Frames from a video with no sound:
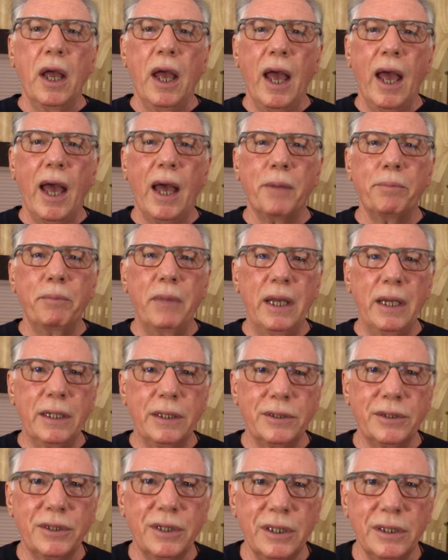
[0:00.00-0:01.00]
and
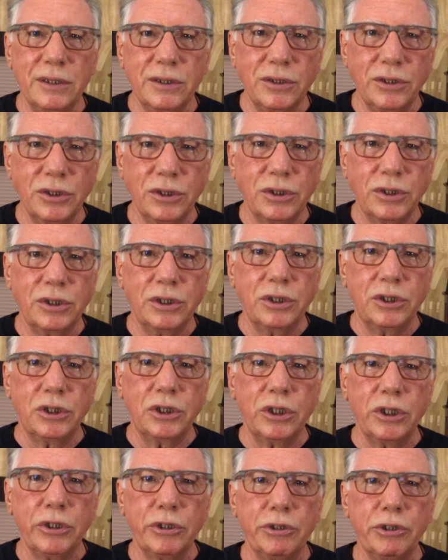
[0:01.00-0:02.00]
make things
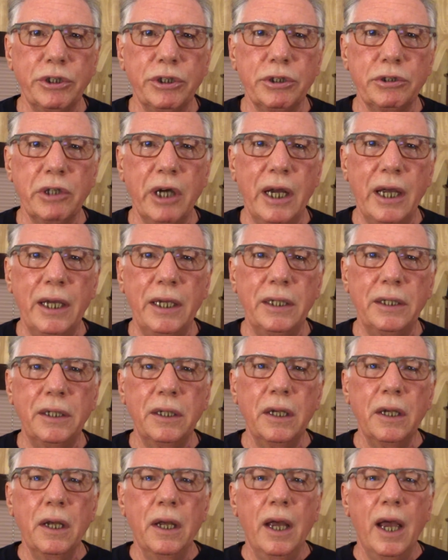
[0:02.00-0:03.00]
deteriorate,
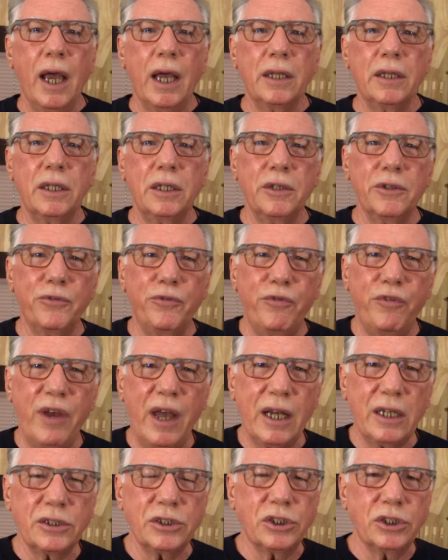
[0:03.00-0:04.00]
and the
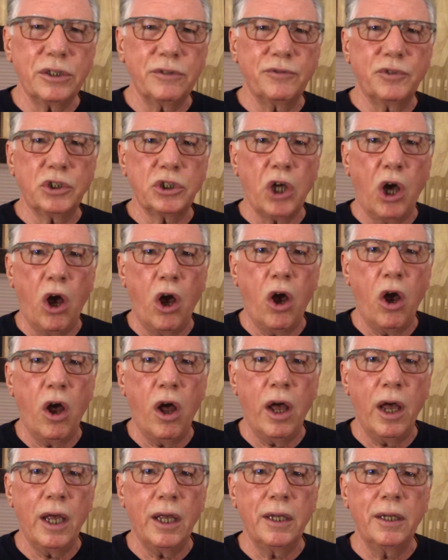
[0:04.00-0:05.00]
effects of
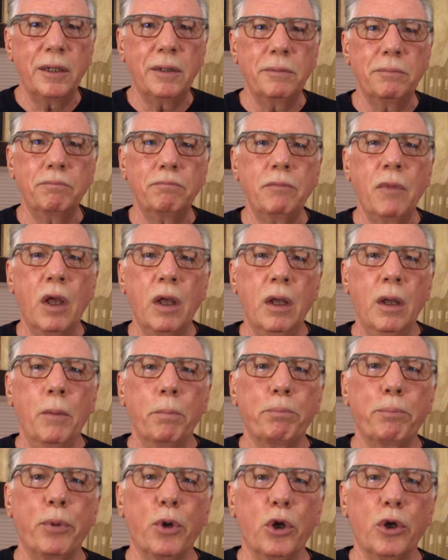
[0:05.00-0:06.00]
time,
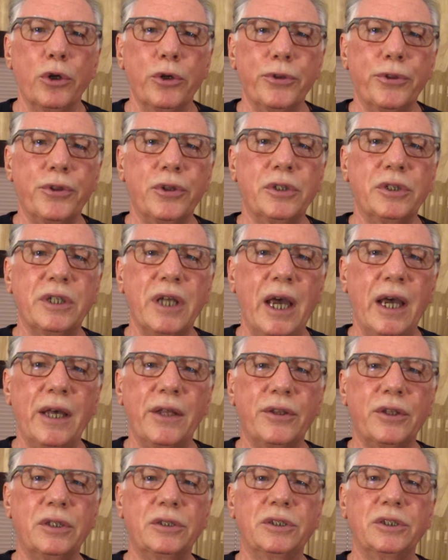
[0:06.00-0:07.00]
birth,
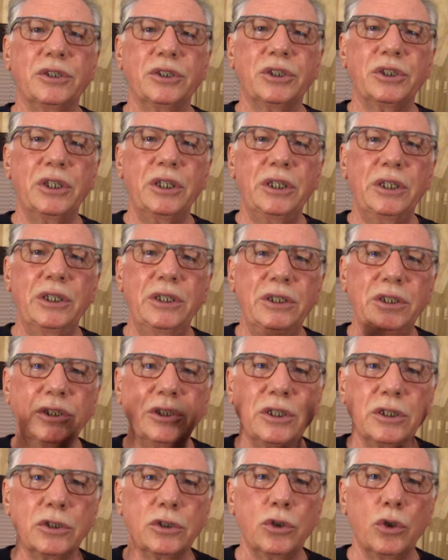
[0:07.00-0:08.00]
death,
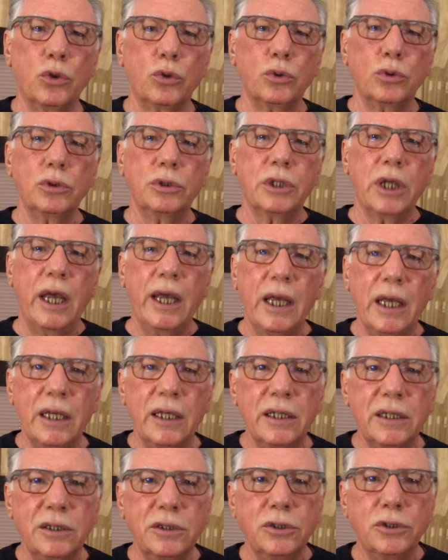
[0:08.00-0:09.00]
disease, and old
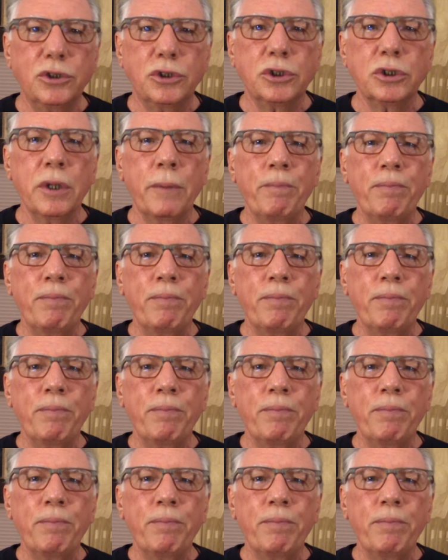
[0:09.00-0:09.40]
age,